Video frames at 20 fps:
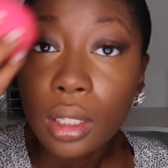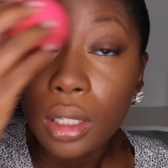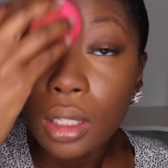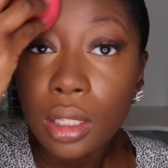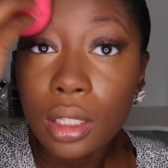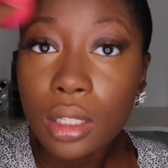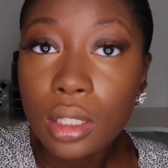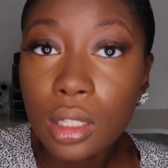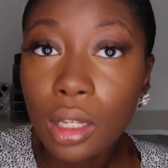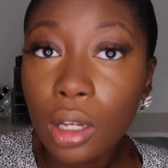
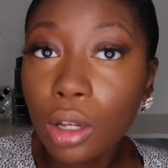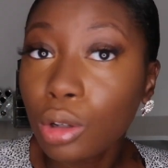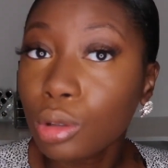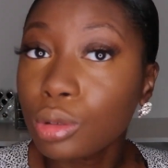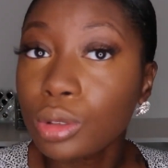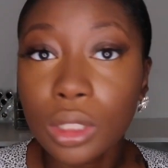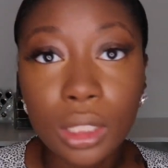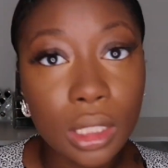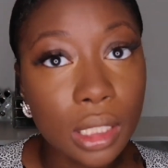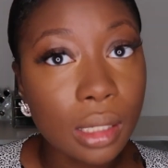It's the
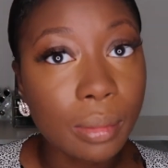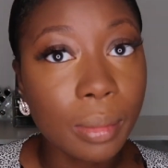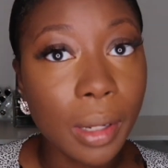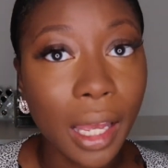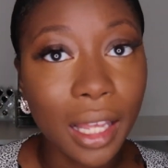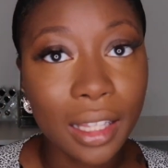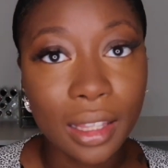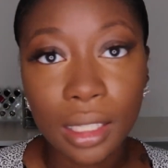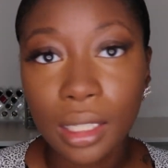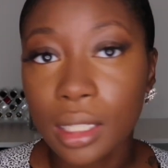OG, but
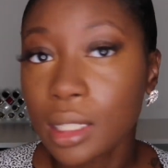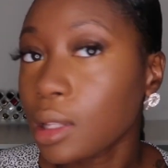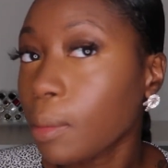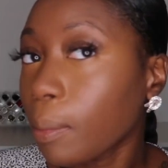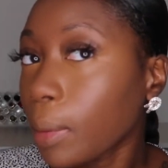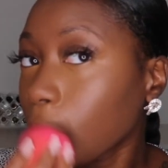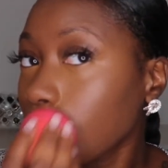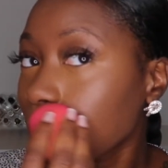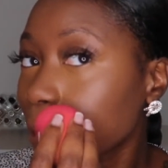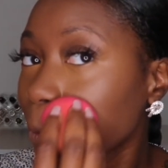I think it's the
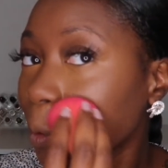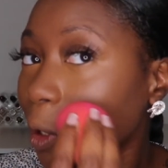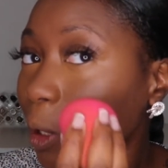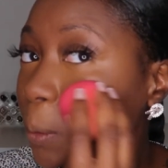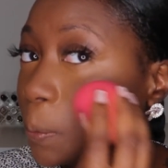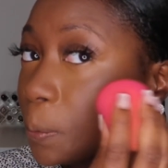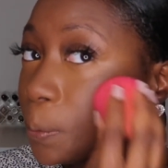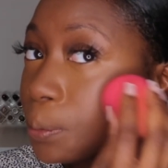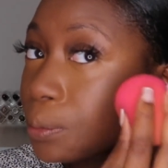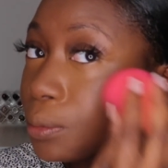best
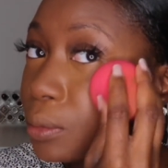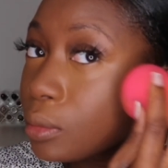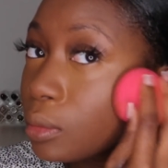one.